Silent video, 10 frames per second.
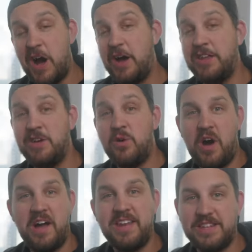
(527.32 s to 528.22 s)
audio
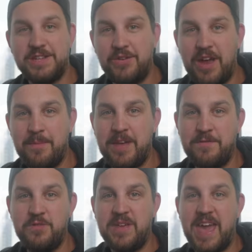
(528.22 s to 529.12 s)
on Instagram
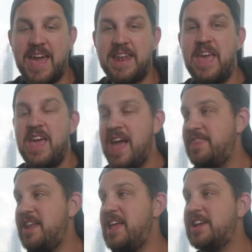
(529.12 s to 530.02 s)
if you can,
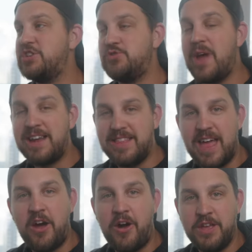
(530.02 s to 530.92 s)
and then extract
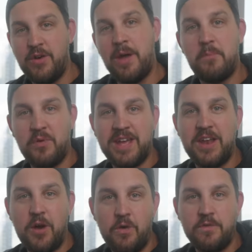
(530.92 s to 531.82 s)
that audio and bring
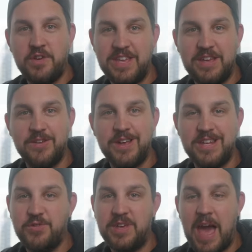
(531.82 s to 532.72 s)
it over here
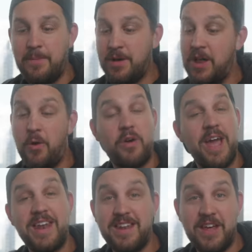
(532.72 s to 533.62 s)
into CapCut, or
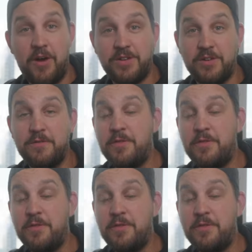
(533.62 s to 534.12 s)
edit it on your